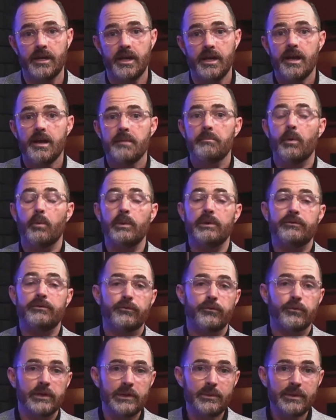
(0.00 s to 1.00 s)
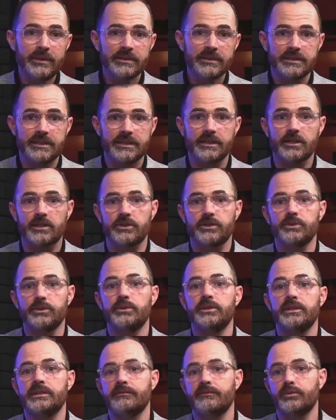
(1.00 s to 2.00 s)
but we frequently include
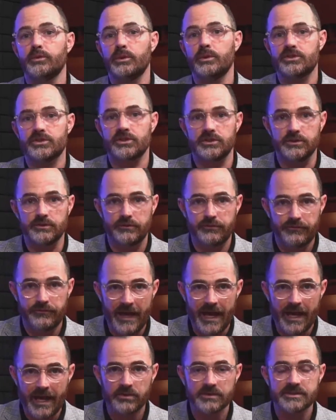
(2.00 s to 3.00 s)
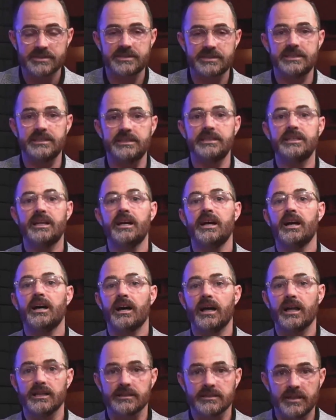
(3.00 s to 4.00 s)
Influential You faculty,
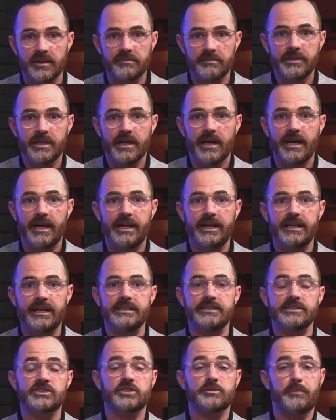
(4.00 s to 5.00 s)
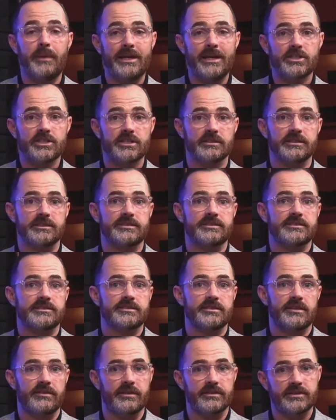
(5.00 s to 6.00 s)
alumni, and specialists
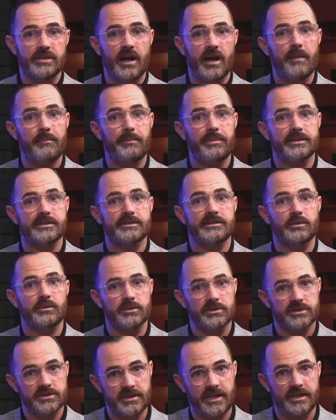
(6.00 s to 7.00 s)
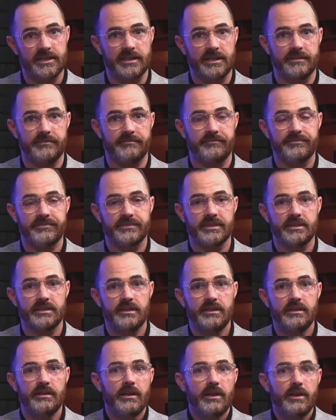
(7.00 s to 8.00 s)
on the topics that we're studying.
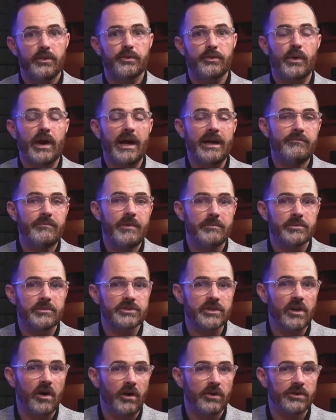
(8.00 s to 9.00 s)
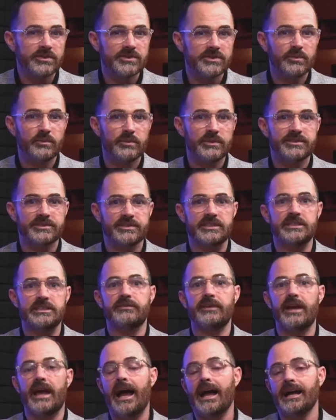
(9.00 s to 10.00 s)
Thrive members also receive
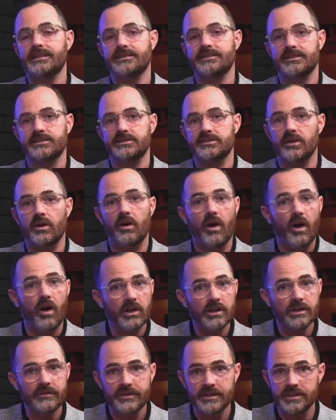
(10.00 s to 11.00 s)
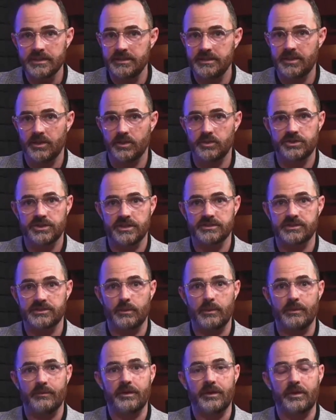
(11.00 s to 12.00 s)
access to all of the e-coachings that
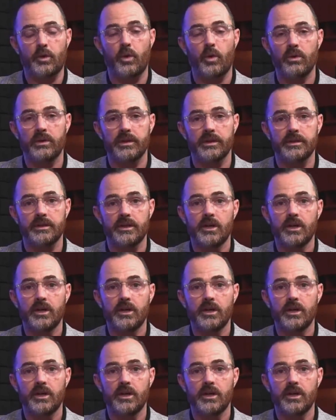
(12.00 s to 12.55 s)
we've recorded